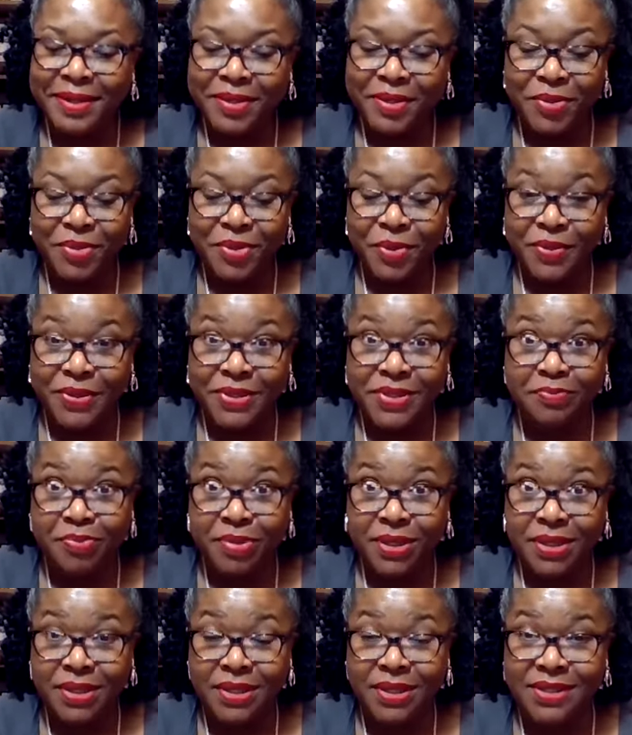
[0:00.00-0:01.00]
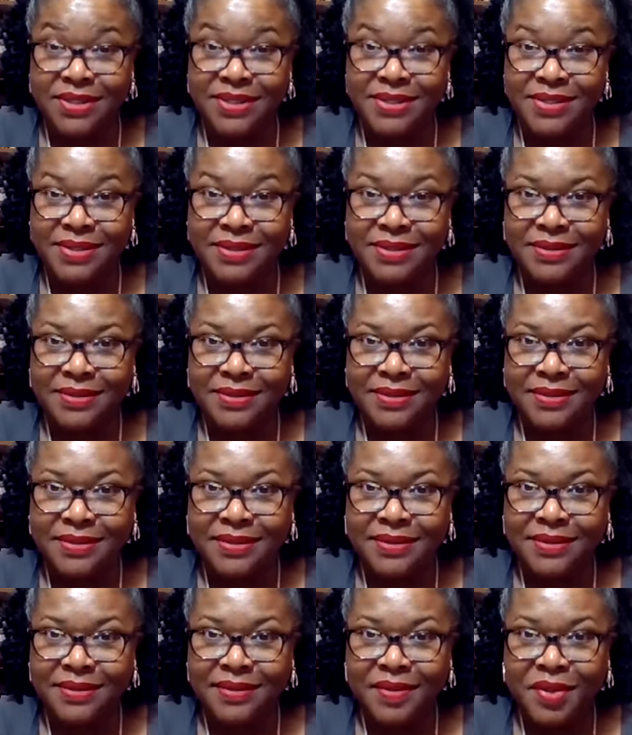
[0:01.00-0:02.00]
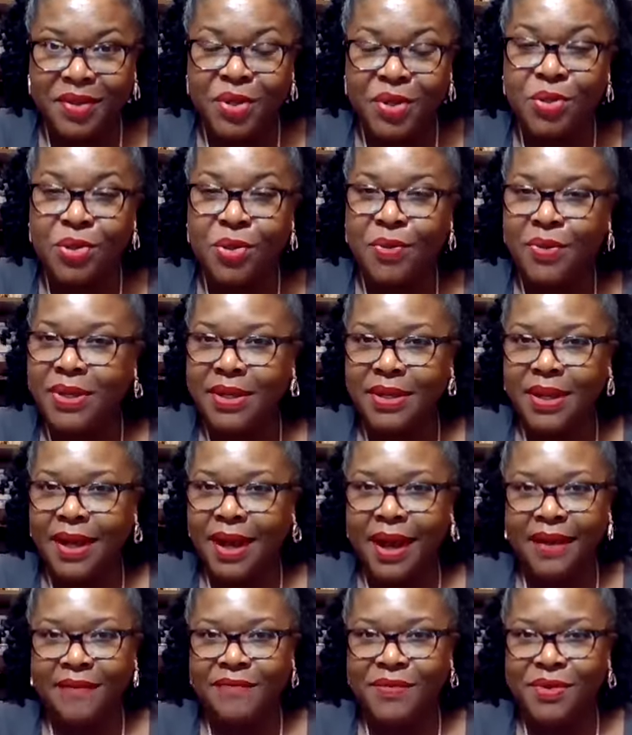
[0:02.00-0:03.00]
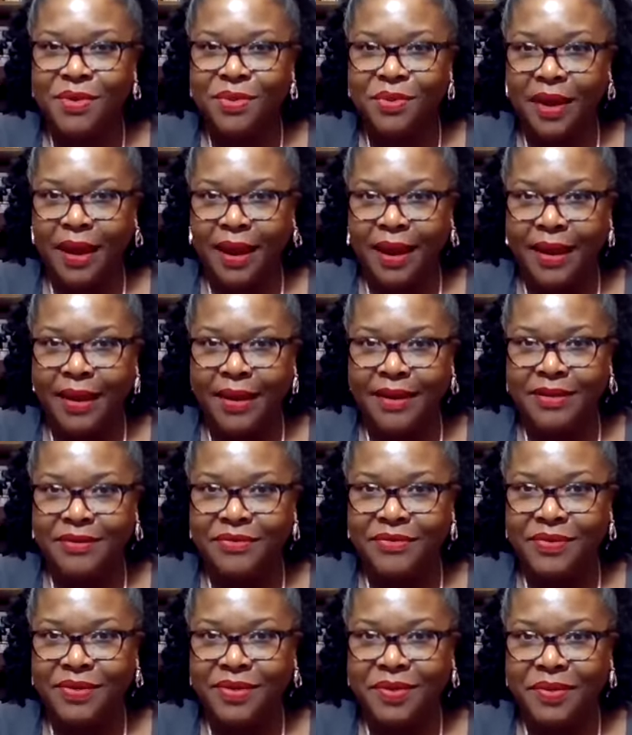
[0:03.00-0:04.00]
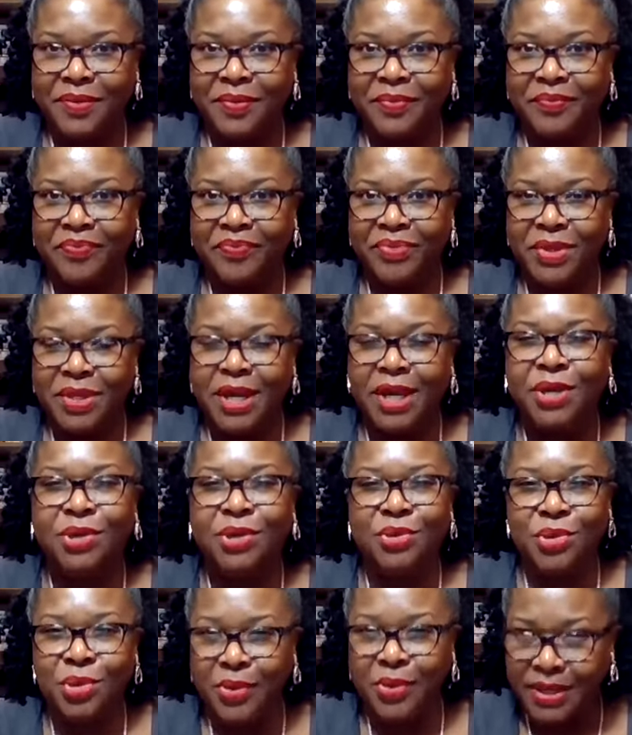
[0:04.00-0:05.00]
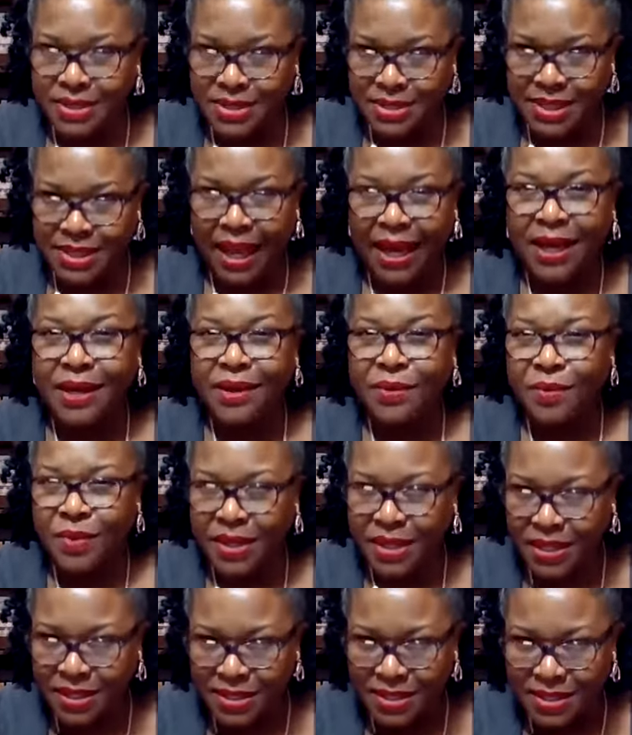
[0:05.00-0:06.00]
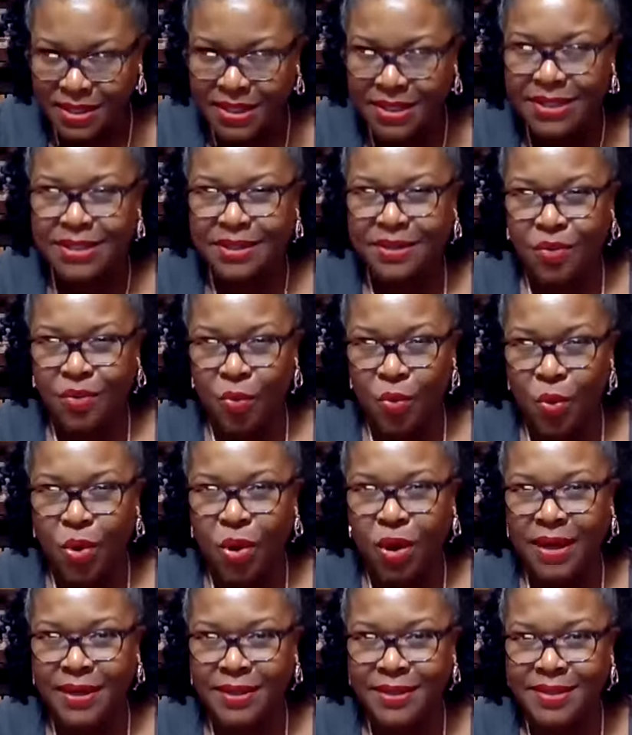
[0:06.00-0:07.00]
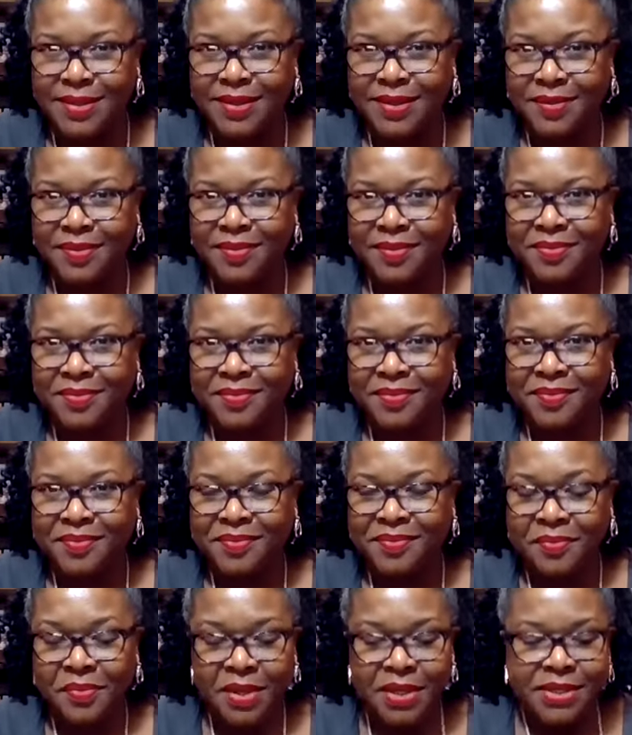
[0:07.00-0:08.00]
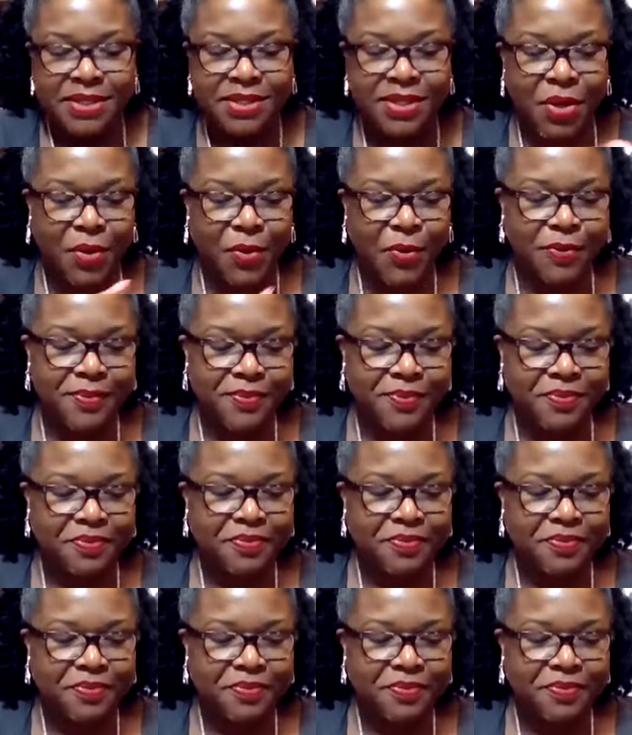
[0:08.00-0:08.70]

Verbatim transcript: You know his peace. You know what he died for you to have. And you know exactly what he doesn't want. So